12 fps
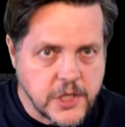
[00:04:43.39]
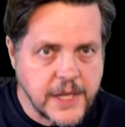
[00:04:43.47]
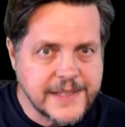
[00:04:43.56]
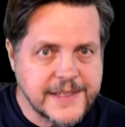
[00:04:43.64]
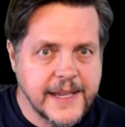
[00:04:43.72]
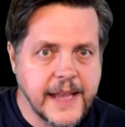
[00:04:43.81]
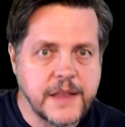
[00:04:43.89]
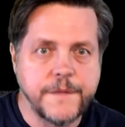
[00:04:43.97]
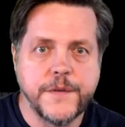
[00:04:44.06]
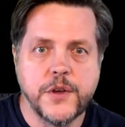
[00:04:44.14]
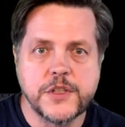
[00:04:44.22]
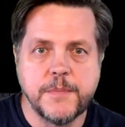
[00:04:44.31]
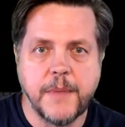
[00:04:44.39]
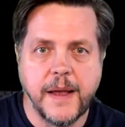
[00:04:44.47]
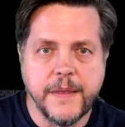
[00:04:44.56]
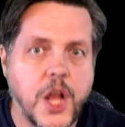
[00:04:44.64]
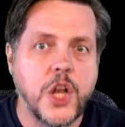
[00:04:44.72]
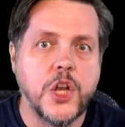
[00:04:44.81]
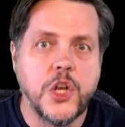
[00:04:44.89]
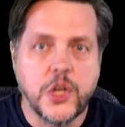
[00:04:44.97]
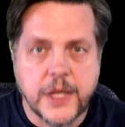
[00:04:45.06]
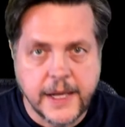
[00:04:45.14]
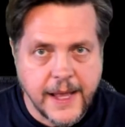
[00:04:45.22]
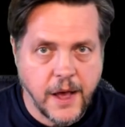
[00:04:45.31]
So let's take the first month,
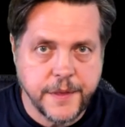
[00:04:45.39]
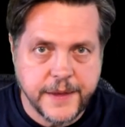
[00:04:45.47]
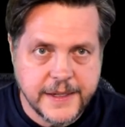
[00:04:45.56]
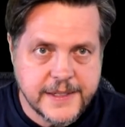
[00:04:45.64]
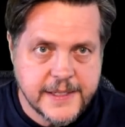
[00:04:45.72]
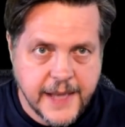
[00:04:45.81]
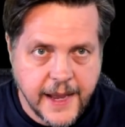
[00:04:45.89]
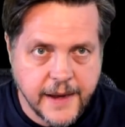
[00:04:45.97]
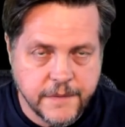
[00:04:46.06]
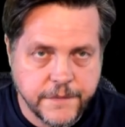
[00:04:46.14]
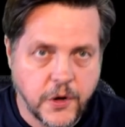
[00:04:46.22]
look at how things stand.